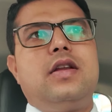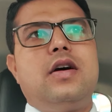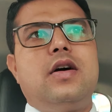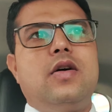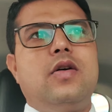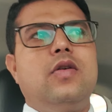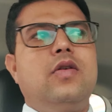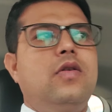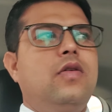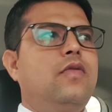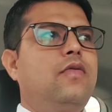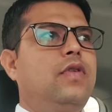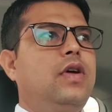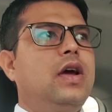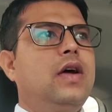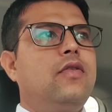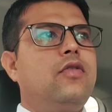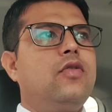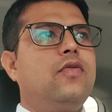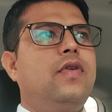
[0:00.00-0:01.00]
Now
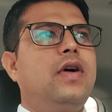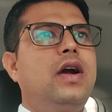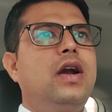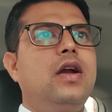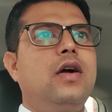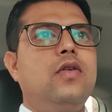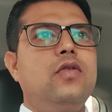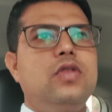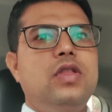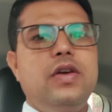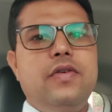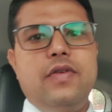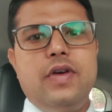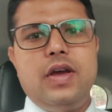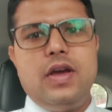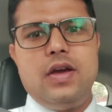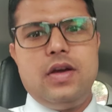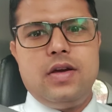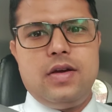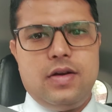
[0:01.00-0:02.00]
we have to find out the
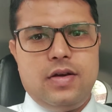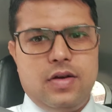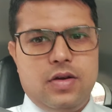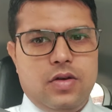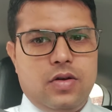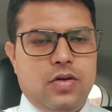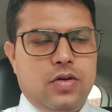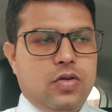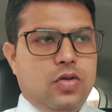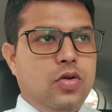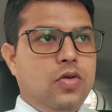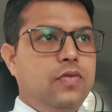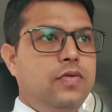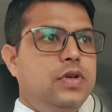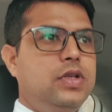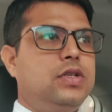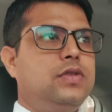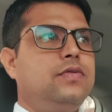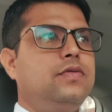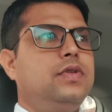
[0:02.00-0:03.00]
way through
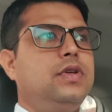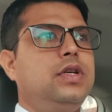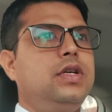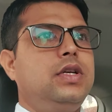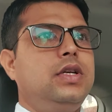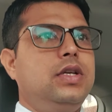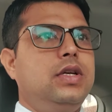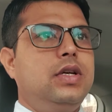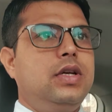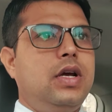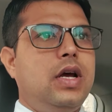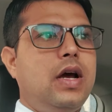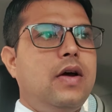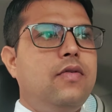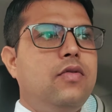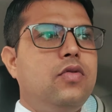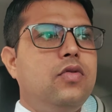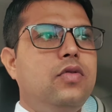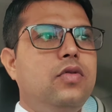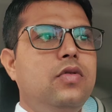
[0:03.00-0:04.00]
which we
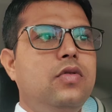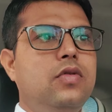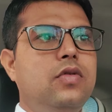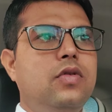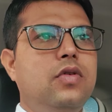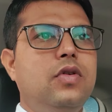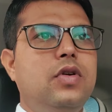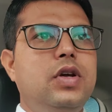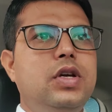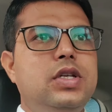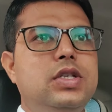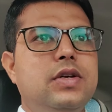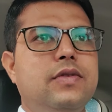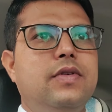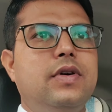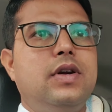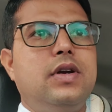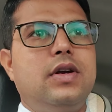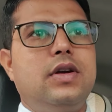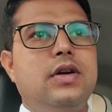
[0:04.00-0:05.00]
have to reach
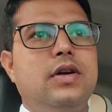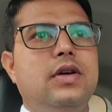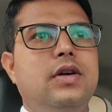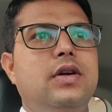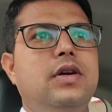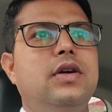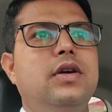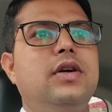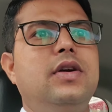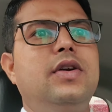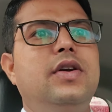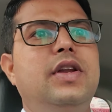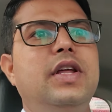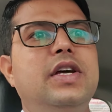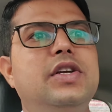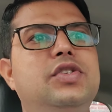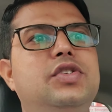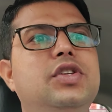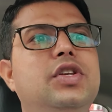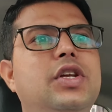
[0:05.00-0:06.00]
our
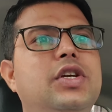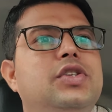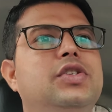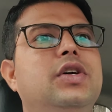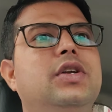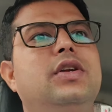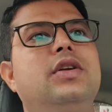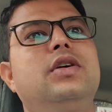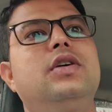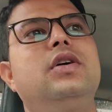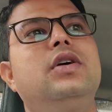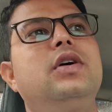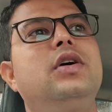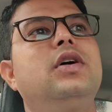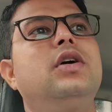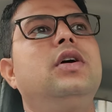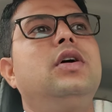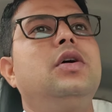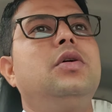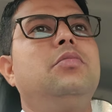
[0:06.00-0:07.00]
destination,
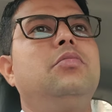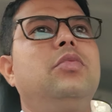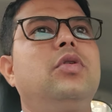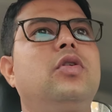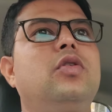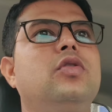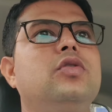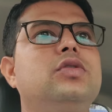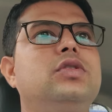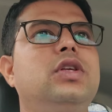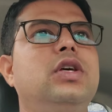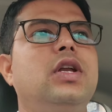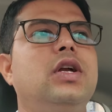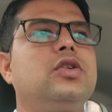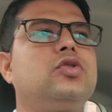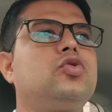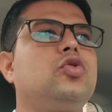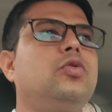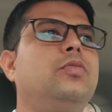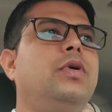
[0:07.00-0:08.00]
because there
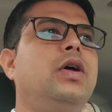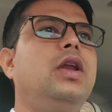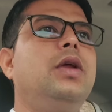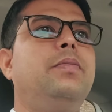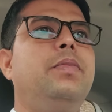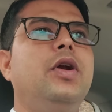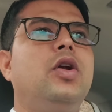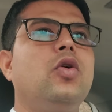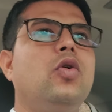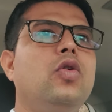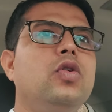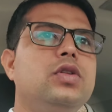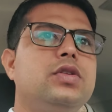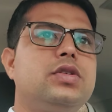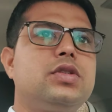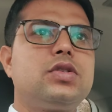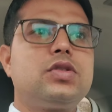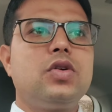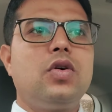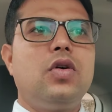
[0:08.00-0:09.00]
are so many
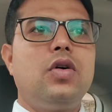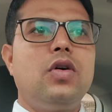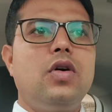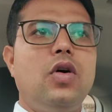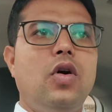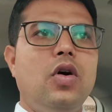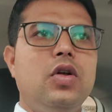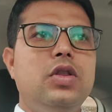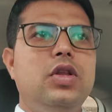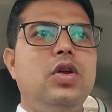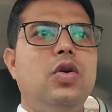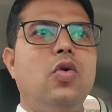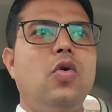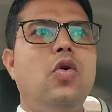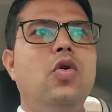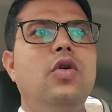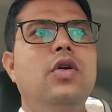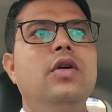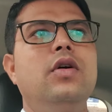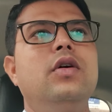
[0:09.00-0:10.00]
potholes on the
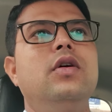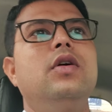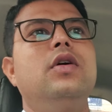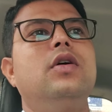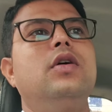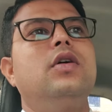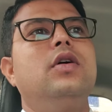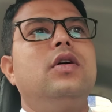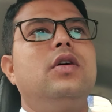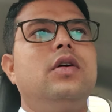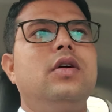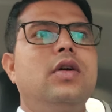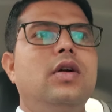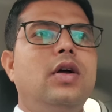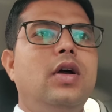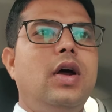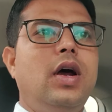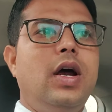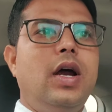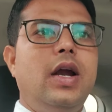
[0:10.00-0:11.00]
road
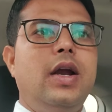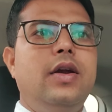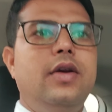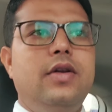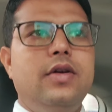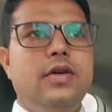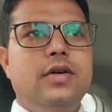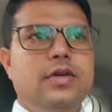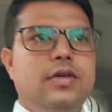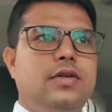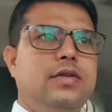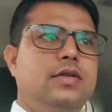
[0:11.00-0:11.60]
and